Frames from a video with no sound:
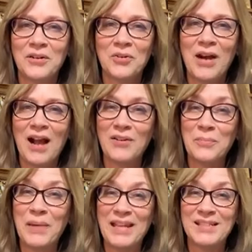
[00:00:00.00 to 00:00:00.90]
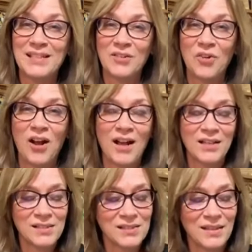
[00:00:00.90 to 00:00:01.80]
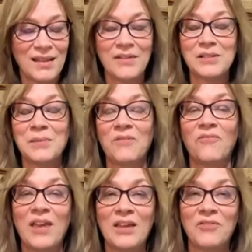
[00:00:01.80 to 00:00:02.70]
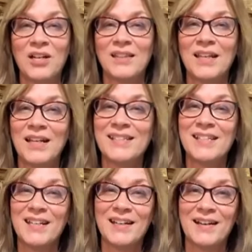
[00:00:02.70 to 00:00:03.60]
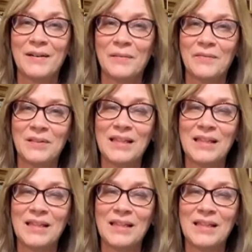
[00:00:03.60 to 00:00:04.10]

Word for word: crackle painted cross and that was my favorite and then I did it on a